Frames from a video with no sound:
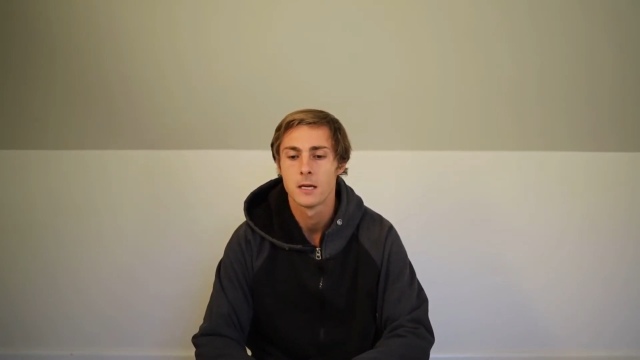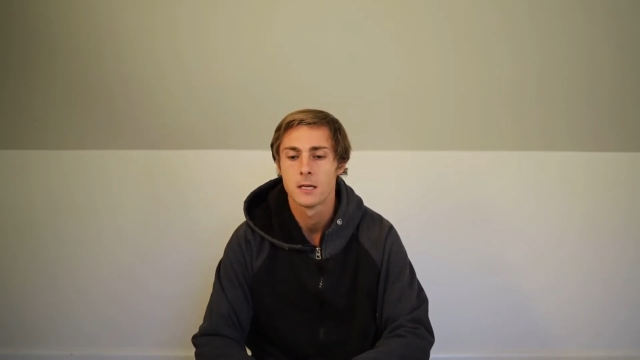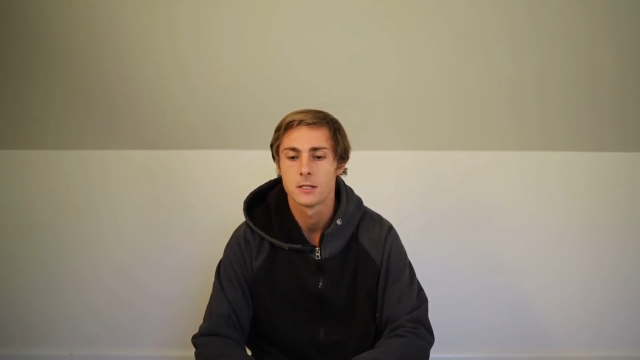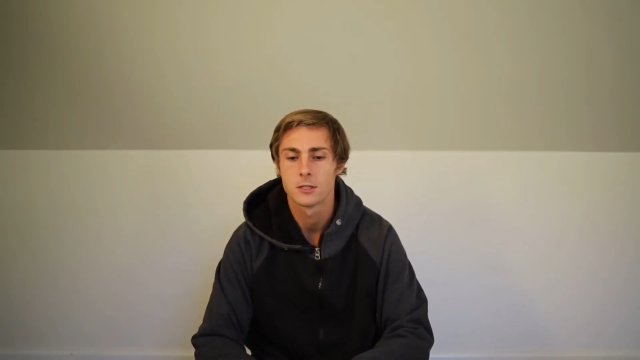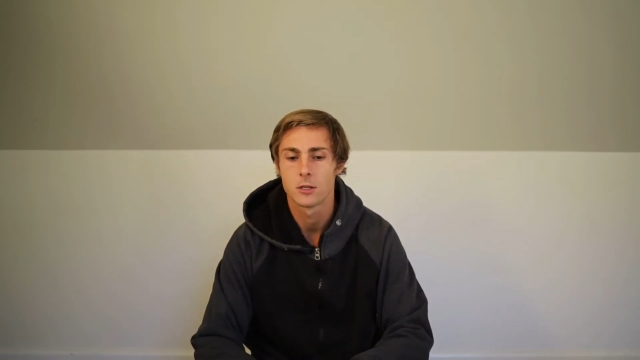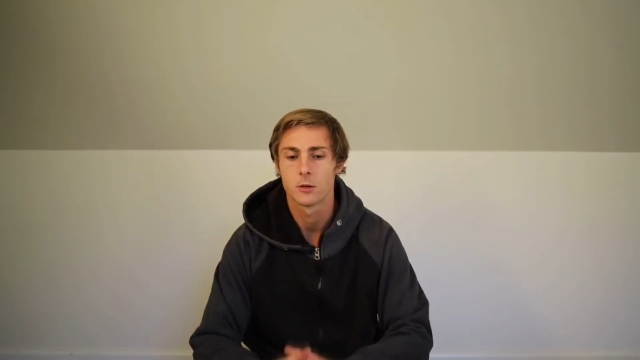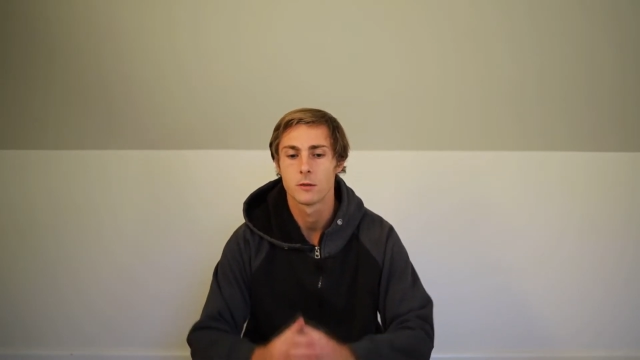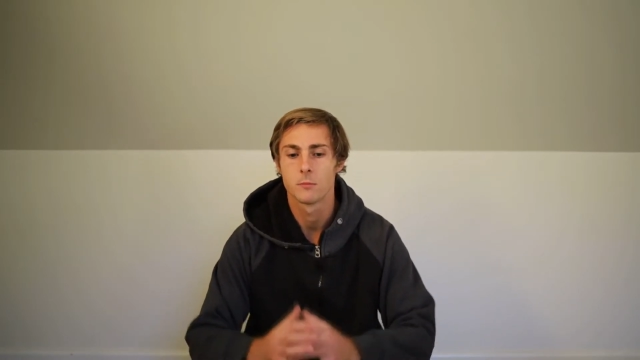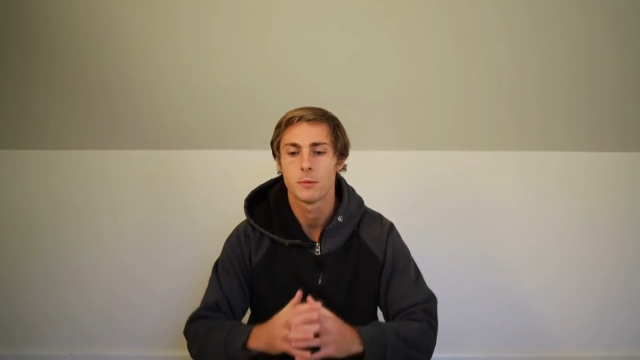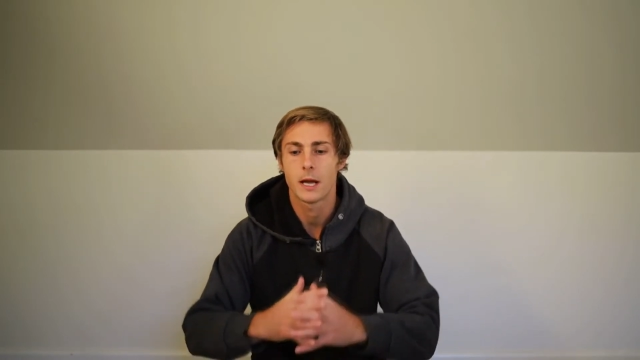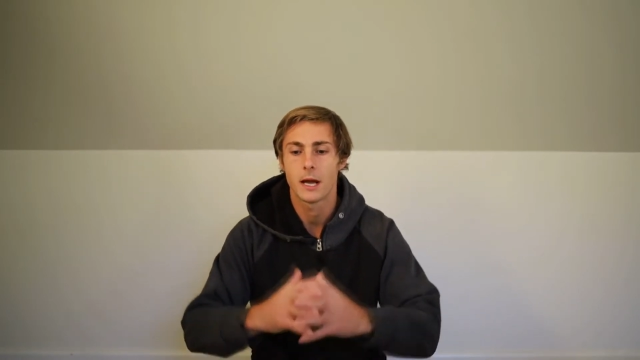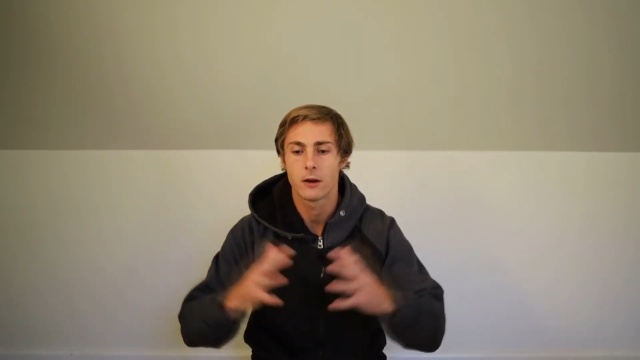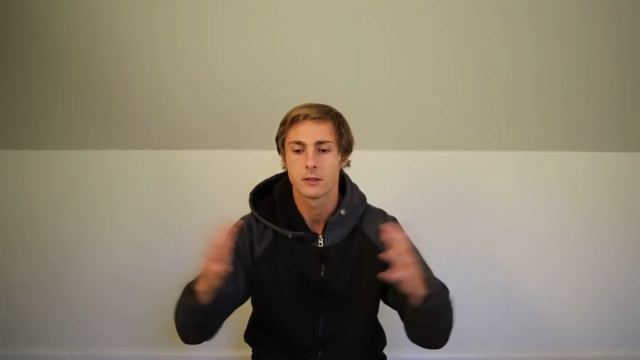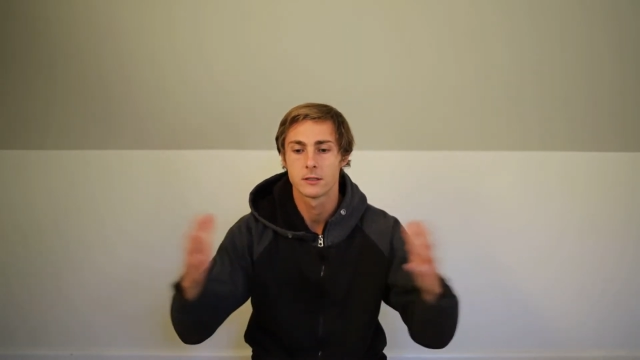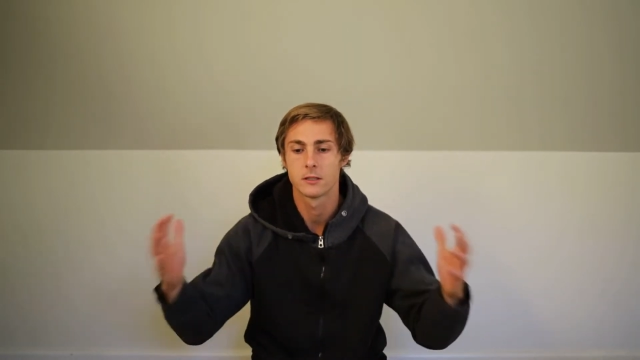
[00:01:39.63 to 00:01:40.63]
So
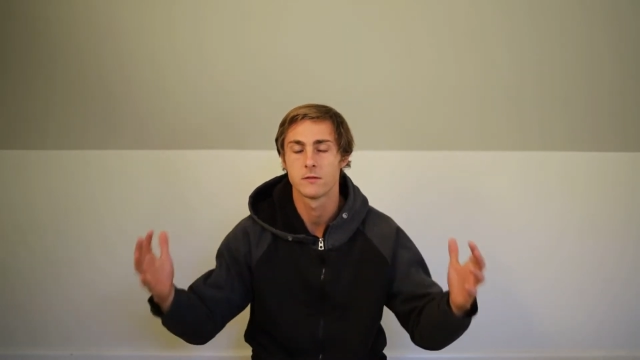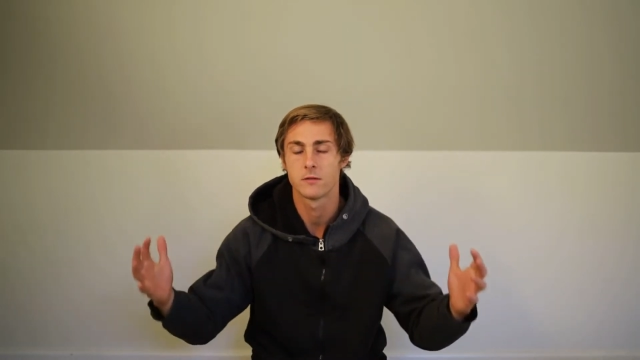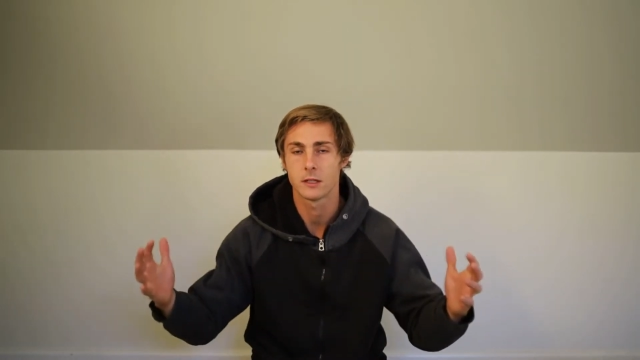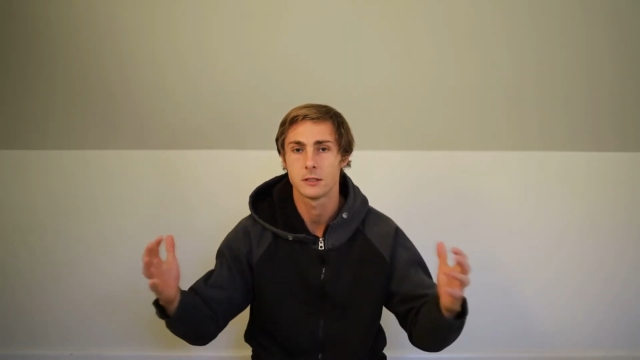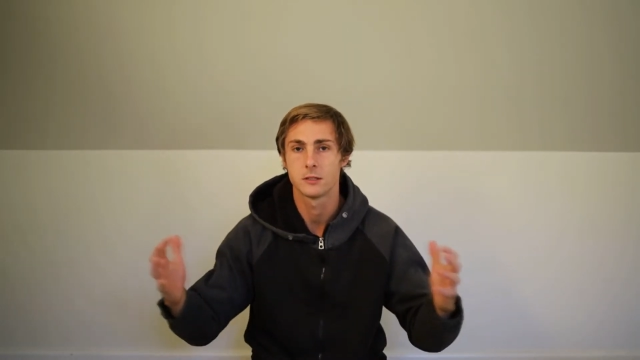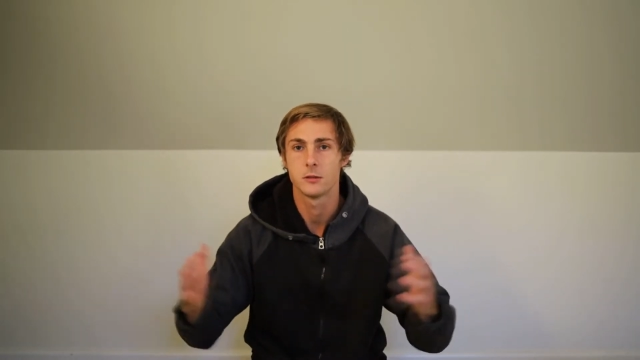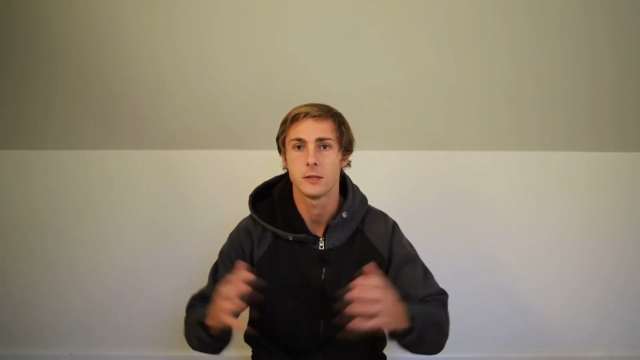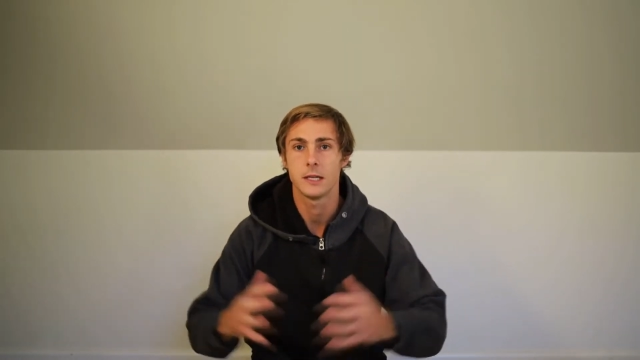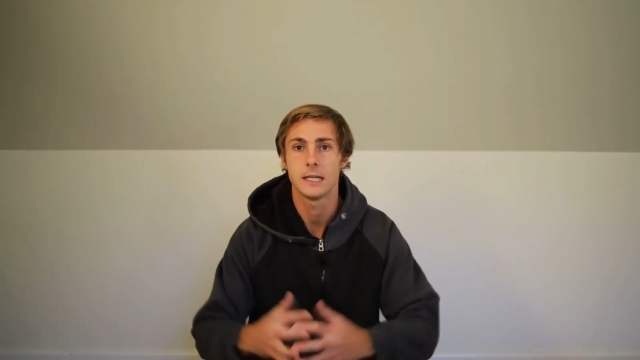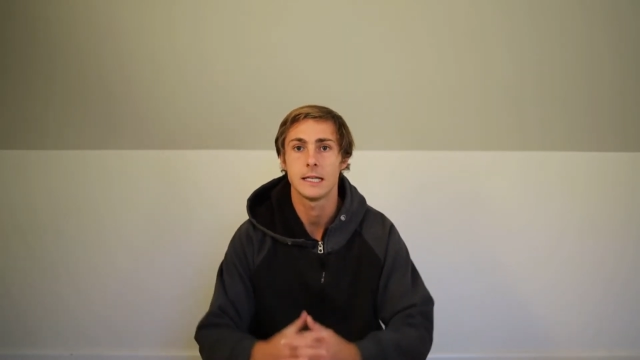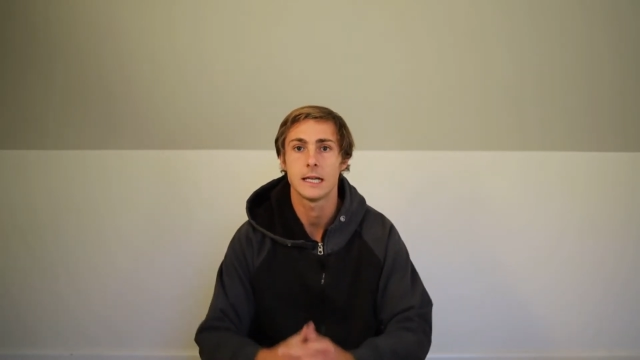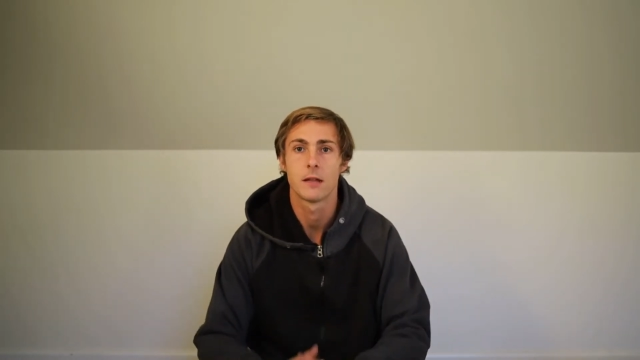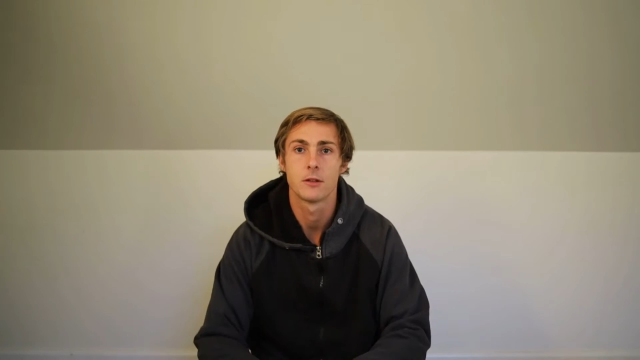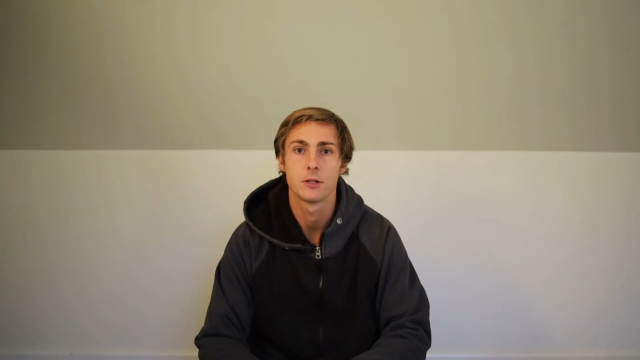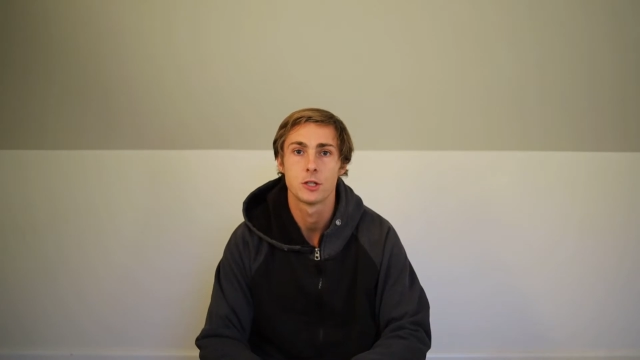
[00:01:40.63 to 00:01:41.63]
comparatively to
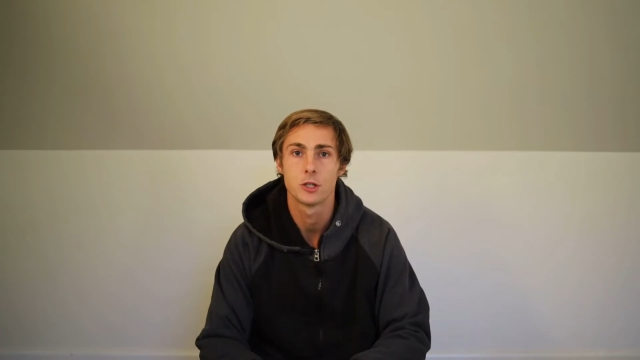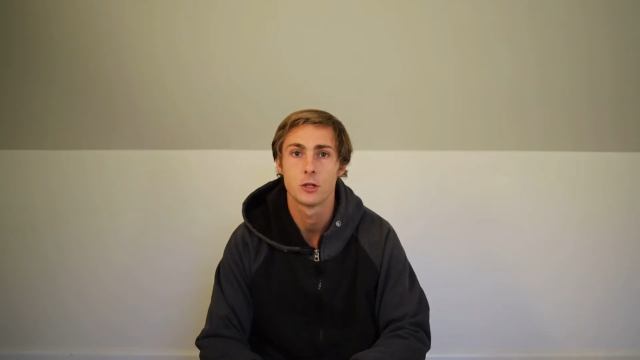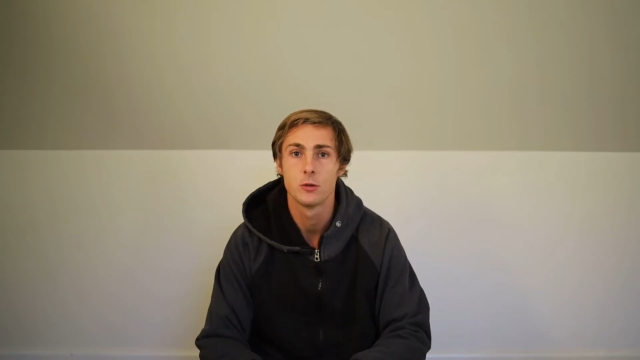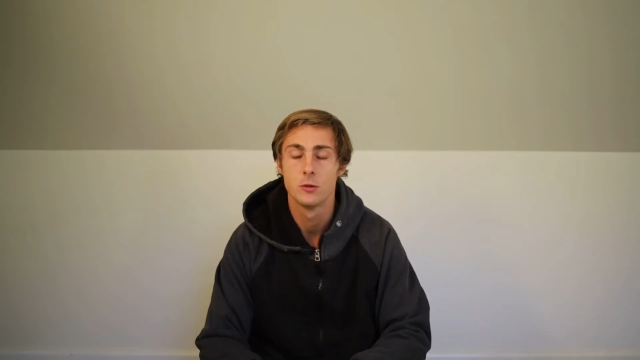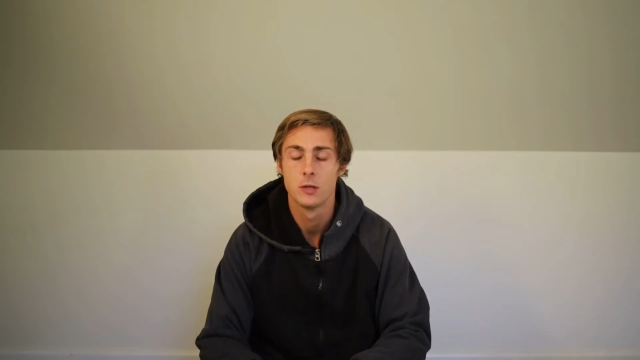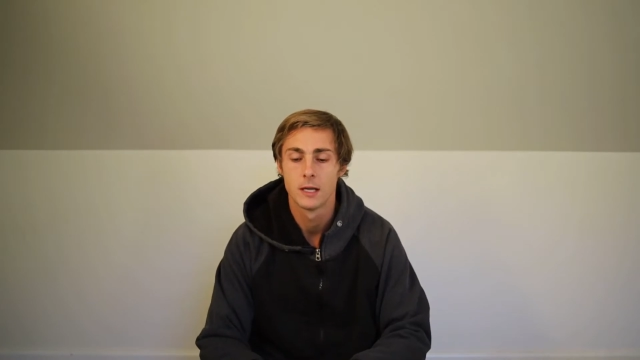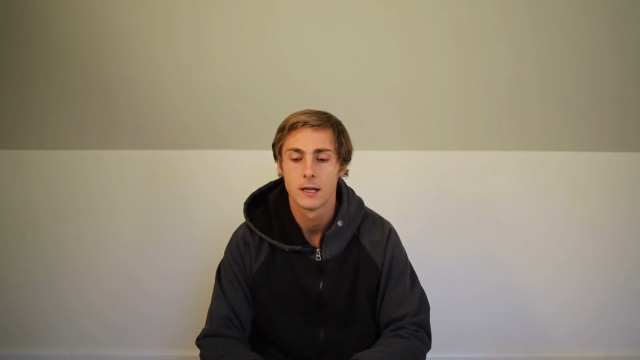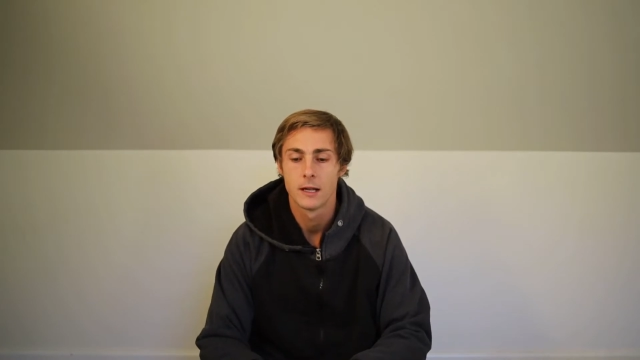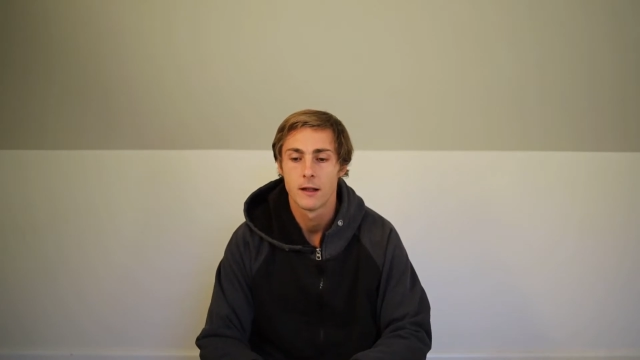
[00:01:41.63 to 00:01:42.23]
any other shoe,